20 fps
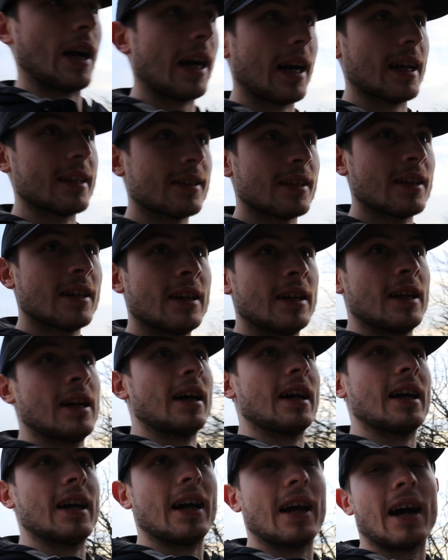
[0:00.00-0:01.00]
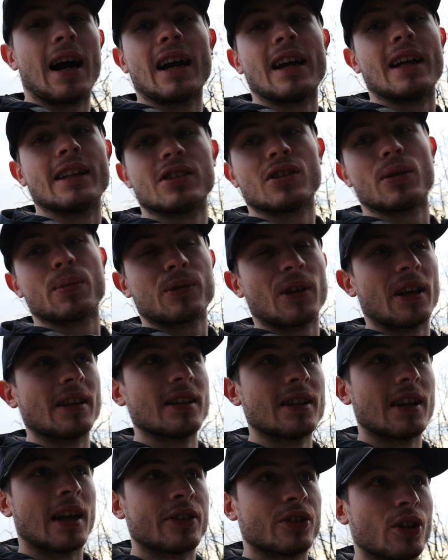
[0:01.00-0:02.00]
I had. Uh, I ended up
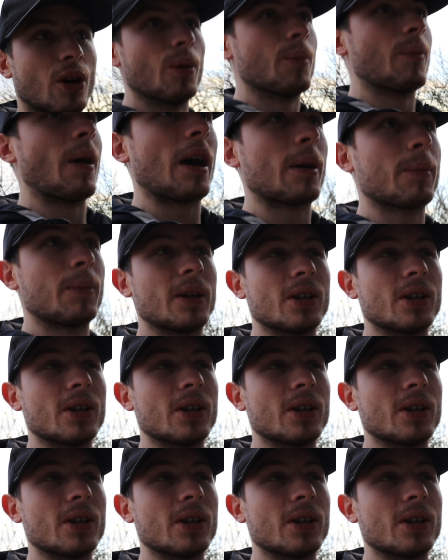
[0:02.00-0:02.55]
sending that drone back